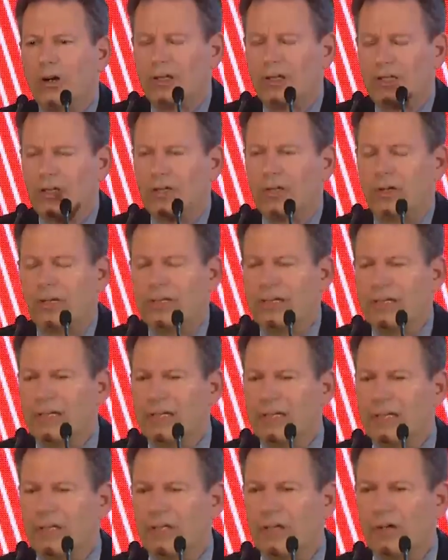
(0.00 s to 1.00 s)

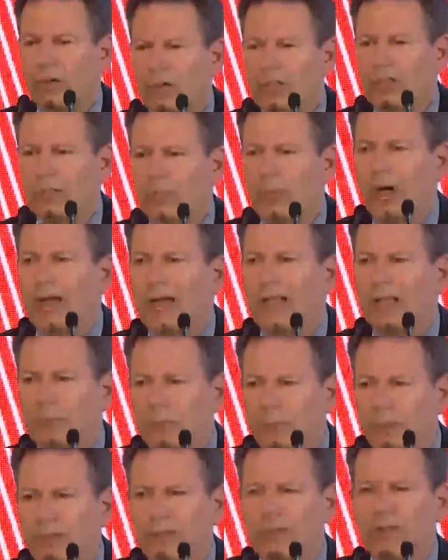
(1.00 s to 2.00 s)
you know, is by an
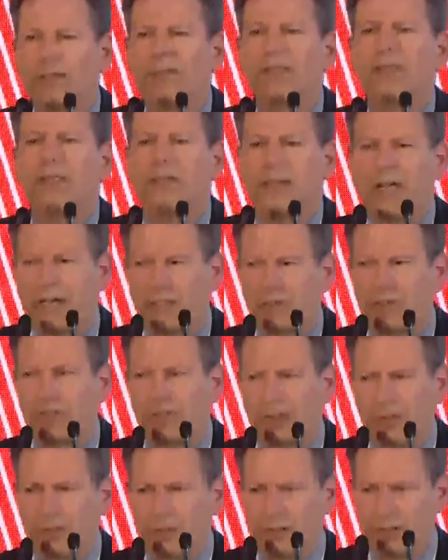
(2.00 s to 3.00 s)
appeal to
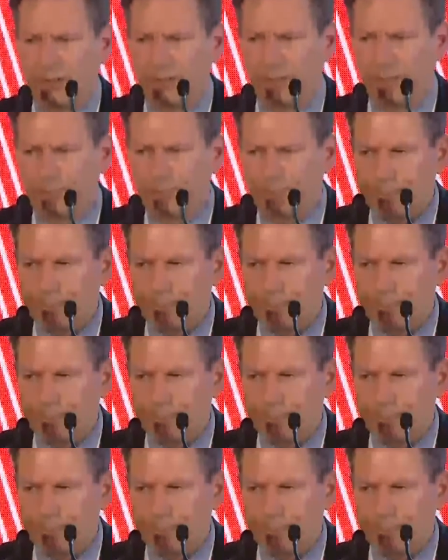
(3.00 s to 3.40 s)
nationalism.